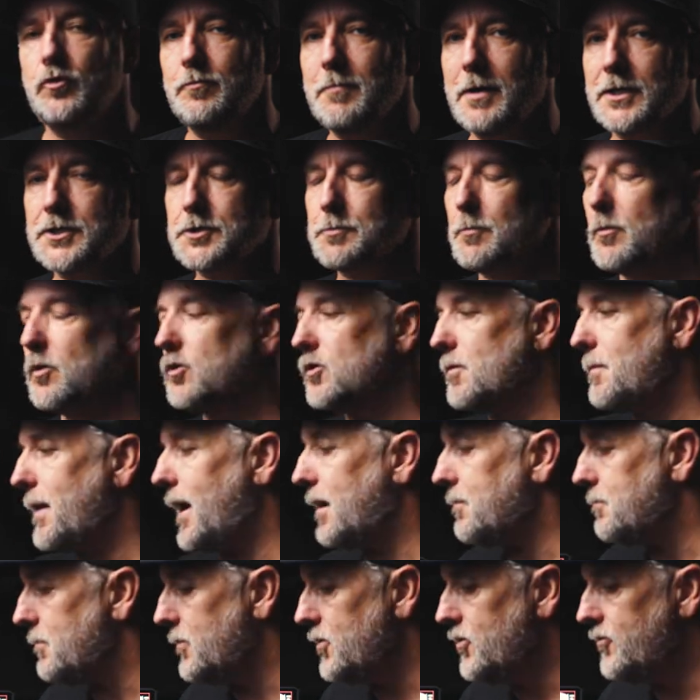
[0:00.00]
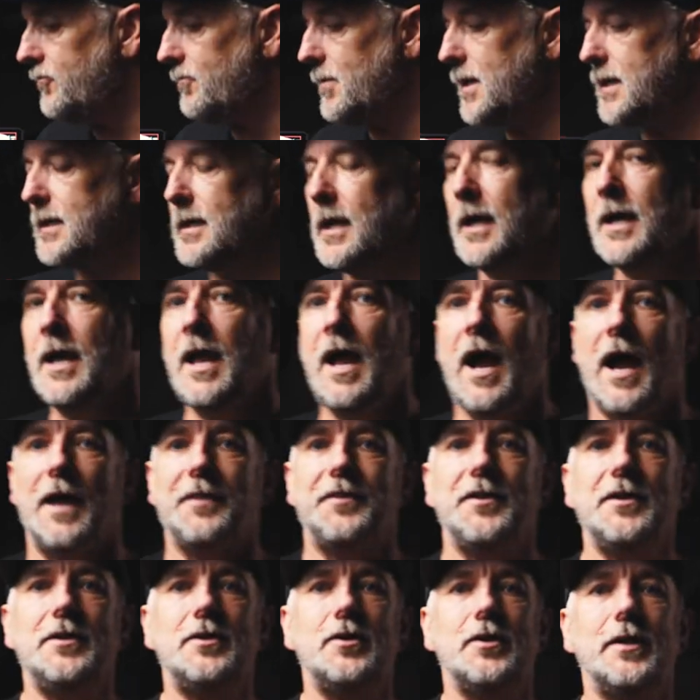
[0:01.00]
much more about movement. I
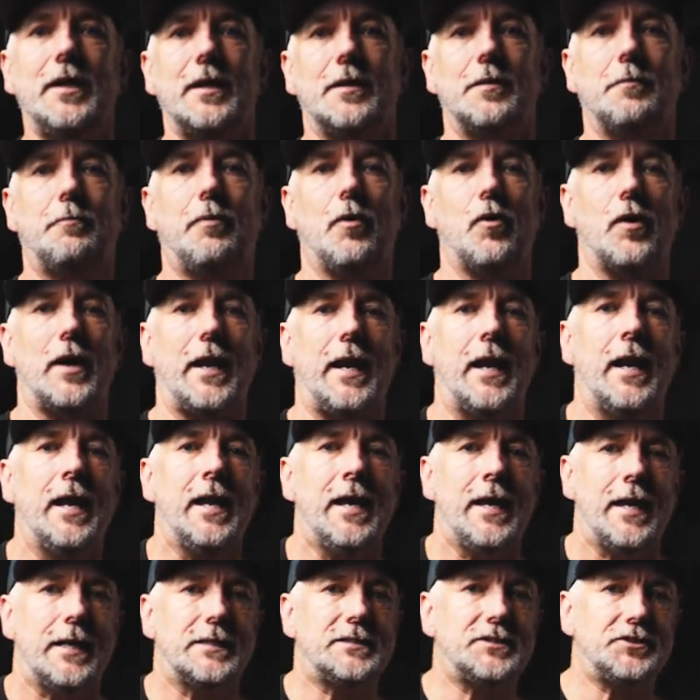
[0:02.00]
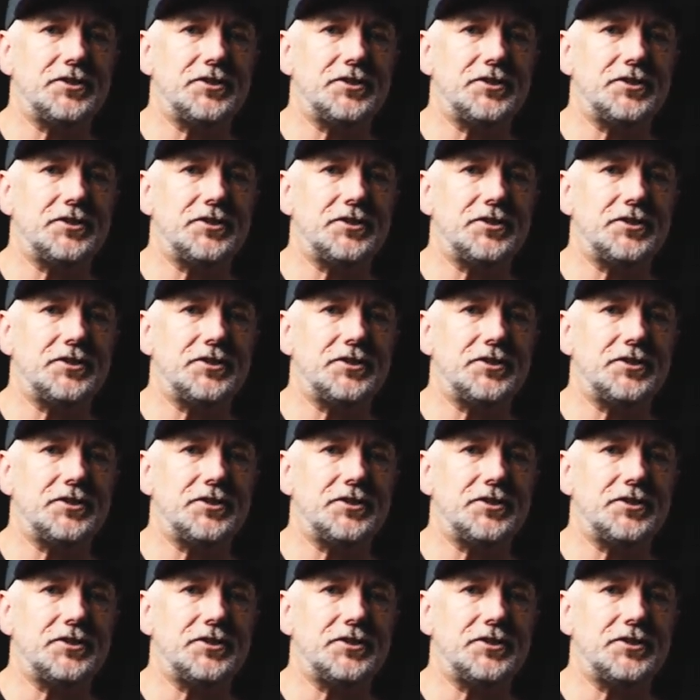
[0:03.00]
think you get the point. It's